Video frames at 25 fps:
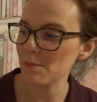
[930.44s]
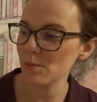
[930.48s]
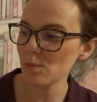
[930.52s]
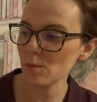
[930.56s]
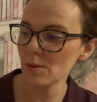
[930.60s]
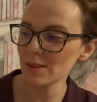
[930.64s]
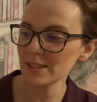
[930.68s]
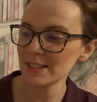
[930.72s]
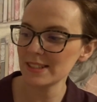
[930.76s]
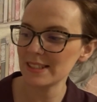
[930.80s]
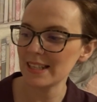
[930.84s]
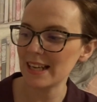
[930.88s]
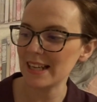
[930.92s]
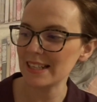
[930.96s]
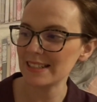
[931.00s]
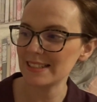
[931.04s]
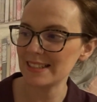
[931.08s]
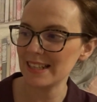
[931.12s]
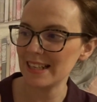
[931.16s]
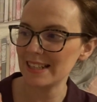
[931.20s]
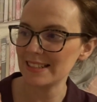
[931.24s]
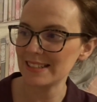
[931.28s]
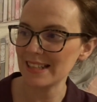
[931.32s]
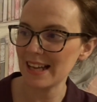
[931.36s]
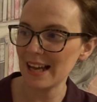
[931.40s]
Once I
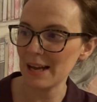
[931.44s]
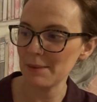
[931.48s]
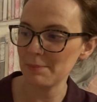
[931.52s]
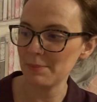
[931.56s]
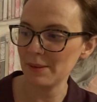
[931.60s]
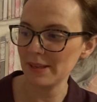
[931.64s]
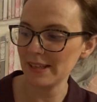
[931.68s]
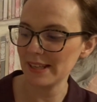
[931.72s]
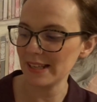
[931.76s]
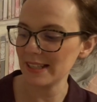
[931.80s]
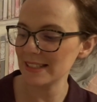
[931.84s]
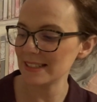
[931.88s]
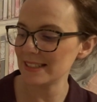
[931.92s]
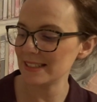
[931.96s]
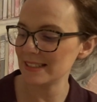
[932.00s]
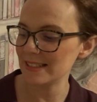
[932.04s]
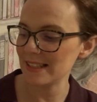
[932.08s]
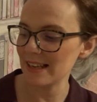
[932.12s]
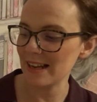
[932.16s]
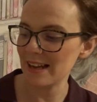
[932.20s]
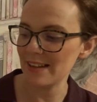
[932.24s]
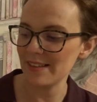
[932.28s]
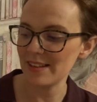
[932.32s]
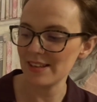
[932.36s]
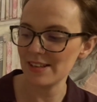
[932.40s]
say it's happy Easter,
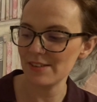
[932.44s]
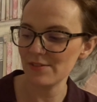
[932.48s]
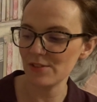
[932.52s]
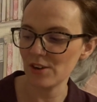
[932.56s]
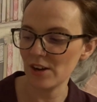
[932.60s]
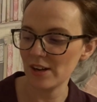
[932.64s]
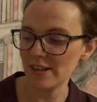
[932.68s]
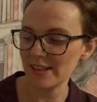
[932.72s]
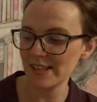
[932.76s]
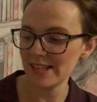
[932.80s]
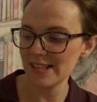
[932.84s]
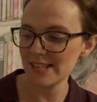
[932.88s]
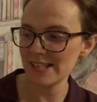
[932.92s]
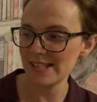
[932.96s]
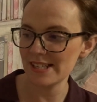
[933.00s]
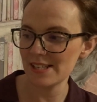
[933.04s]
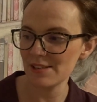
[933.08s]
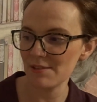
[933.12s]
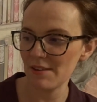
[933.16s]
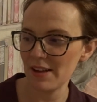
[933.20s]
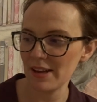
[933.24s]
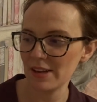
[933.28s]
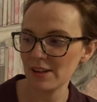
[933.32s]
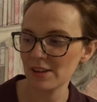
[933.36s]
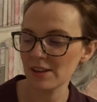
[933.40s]
and then you've got an
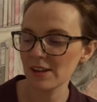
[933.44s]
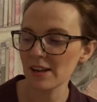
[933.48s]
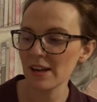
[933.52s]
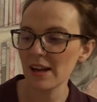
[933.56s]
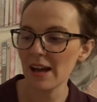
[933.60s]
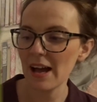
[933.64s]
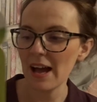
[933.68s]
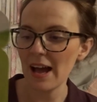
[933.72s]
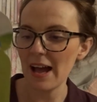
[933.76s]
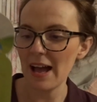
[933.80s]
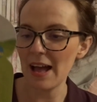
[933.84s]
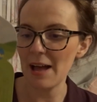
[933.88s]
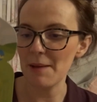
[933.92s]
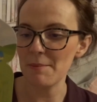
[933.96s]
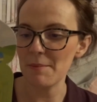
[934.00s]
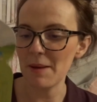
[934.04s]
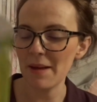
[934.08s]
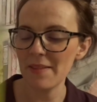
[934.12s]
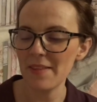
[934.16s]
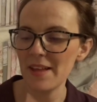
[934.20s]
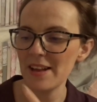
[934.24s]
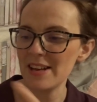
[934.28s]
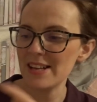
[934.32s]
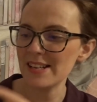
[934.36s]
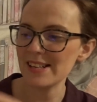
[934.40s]
Easter egg,
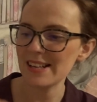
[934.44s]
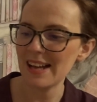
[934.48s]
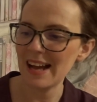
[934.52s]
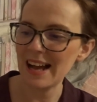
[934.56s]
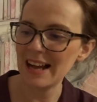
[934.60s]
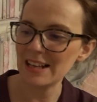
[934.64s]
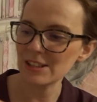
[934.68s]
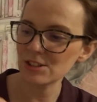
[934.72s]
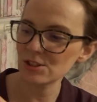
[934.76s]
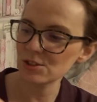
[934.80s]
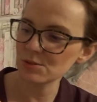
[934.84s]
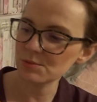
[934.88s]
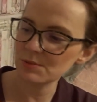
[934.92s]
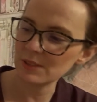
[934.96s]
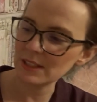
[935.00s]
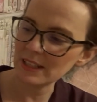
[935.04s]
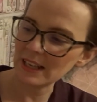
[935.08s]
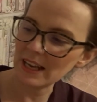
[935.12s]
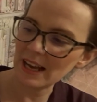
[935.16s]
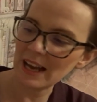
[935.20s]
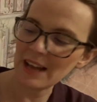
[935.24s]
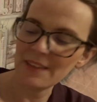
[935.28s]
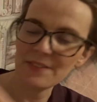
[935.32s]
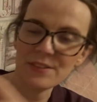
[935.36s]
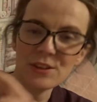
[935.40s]
and then it has something
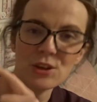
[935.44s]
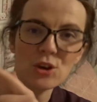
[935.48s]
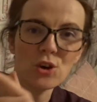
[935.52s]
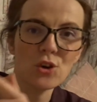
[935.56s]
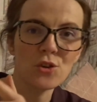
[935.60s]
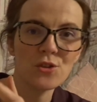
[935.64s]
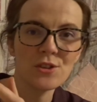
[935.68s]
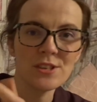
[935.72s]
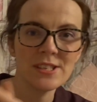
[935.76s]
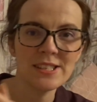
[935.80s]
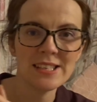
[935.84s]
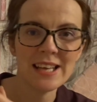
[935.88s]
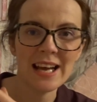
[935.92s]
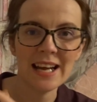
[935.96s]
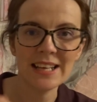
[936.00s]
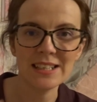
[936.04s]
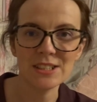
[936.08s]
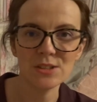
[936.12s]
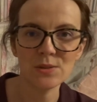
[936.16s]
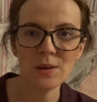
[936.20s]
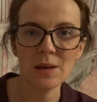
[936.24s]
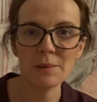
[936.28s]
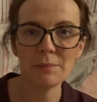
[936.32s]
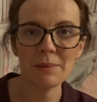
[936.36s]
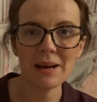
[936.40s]
at the other side
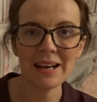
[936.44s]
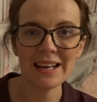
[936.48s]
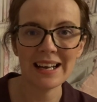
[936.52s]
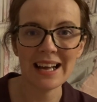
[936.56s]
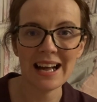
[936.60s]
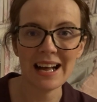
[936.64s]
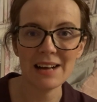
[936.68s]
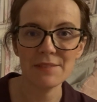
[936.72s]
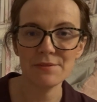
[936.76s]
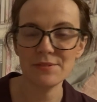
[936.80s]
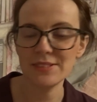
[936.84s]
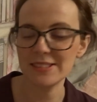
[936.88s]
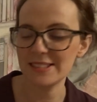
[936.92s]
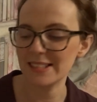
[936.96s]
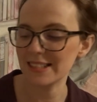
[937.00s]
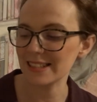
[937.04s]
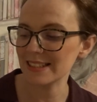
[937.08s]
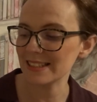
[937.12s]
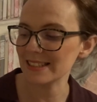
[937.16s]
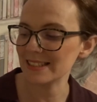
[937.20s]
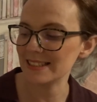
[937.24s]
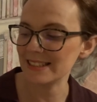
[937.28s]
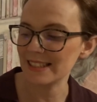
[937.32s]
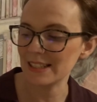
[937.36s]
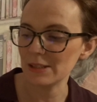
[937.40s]
as well, but I can't
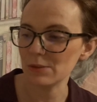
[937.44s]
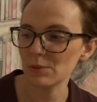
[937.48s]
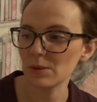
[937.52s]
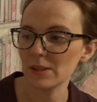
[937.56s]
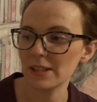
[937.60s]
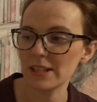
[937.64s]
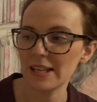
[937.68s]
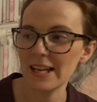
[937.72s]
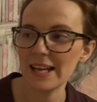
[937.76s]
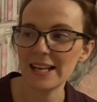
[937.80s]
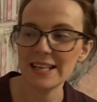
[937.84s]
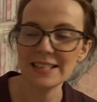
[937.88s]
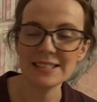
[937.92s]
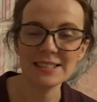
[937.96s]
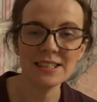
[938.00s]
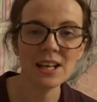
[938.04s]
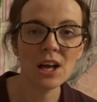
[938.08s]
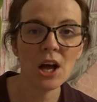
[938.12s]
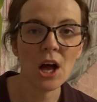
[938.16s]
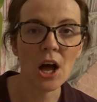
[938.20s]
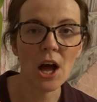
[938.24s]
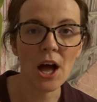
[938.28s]
physically see what it is.